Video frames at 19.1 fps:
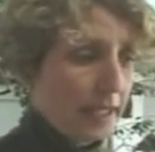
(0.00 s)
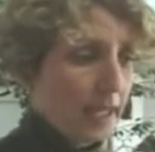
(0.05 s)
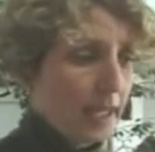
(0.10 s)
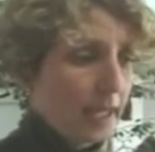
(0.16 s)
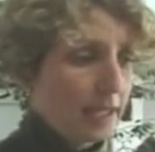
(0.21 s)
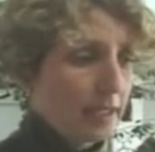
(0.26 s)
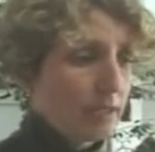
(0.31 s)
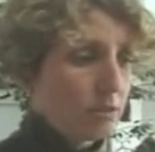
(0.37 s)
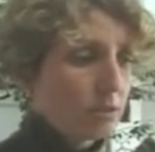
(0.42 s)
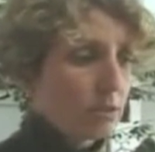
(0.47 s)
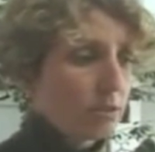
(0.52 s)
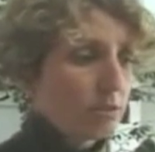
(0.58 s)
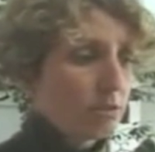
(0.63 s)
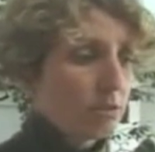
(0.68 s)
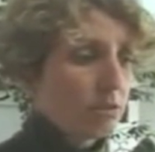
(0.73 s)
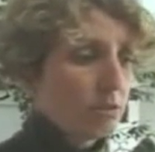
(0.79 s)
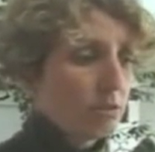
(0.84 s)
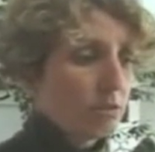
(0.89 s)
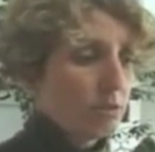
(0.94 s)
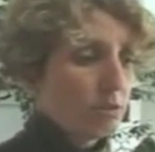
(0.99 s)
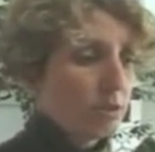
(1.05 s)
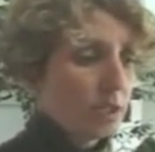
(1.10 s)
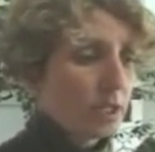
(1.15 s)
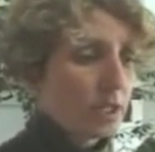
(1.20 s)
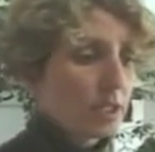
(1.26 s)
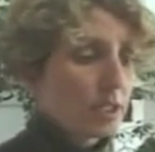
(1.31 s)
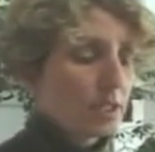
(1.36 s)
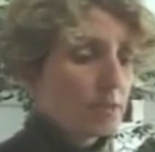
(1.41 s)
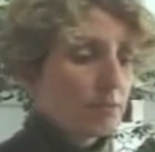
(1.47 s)
And in order to
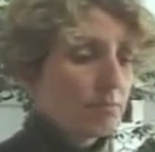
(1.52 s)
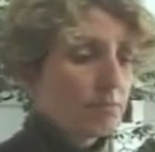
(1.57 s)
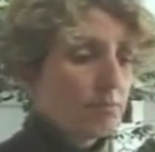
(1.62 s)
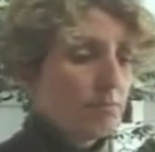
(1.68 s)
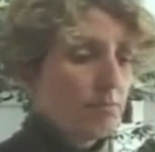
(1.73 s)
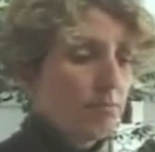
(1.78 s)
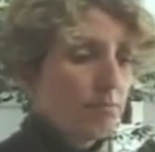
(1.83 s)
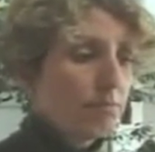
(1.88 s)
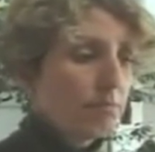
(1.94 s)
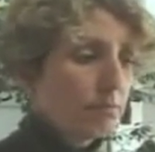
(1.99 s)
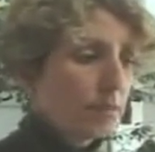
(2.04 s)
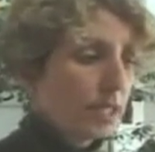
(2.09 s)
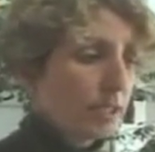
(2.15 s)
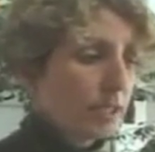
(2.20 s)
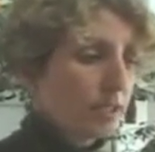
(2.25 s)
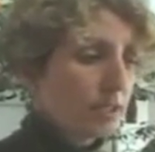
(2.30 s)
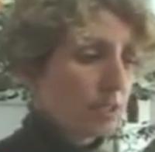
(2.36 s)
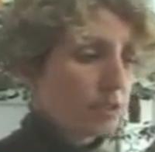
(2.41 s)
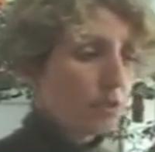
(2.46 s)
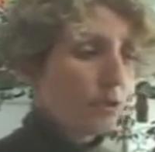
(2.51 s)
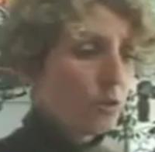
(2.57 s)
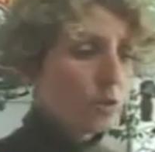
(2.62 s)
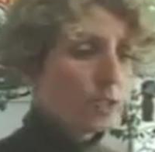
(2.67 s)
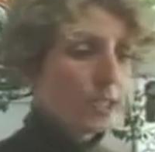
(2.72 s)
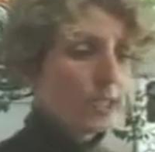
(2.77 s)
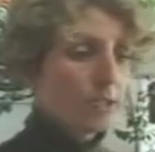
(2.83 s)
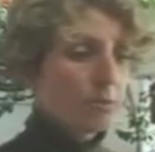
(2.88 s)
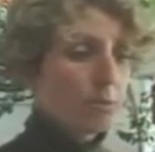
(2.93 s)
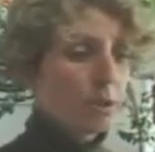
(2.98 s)
get the
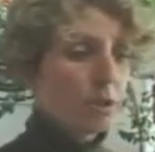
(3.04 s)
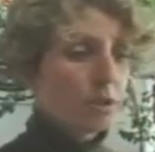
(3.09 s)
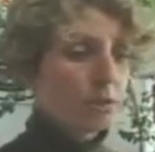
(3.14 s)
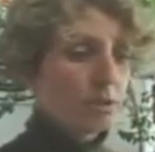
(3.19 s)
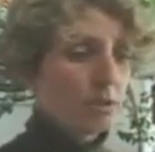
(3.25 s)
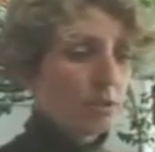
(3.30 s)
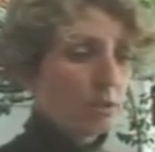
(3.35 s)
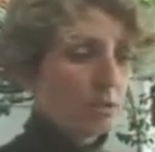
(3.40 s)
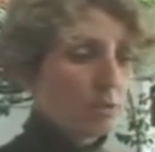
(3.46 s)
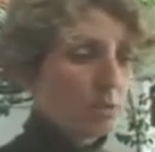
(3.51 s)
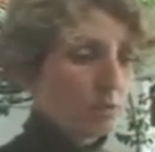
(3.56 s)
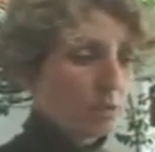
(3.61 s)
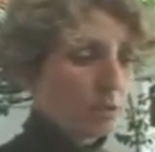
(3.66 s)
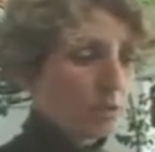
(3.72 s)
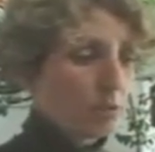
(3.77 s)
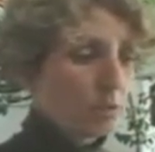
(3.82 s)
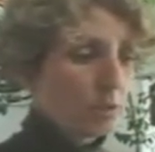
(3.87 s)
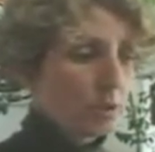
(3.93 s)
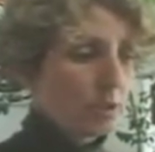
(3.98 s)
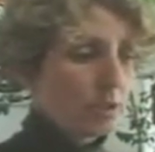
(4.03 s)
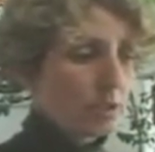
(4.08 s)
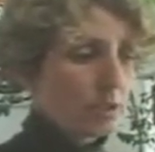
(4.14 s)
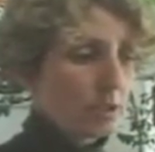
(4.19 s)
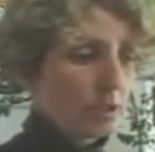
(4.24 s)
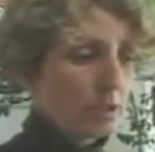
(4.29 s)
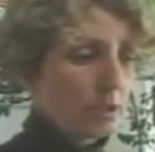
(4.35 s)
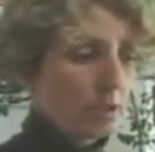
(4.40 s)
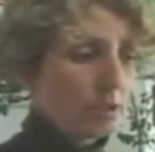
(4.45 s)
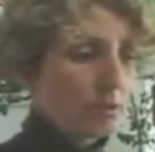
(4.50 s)
exfoliating part going, we worked with
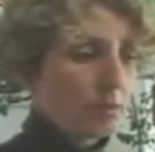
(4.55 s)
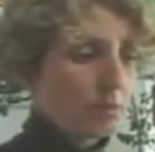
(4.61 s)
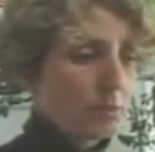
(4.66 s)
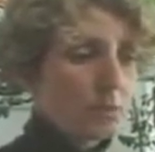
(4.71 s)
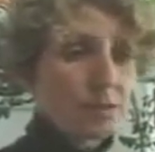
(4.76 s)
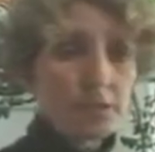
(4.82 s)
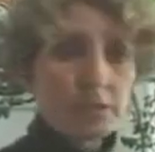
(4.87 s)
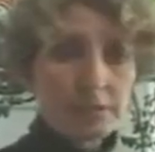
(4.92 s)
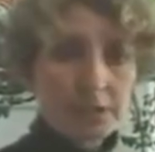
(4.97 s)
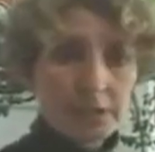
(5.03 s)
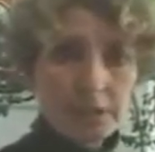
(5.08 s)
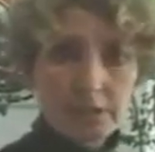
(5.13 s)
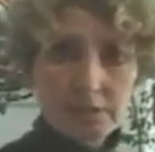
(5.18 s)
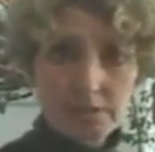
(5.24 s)
Pacific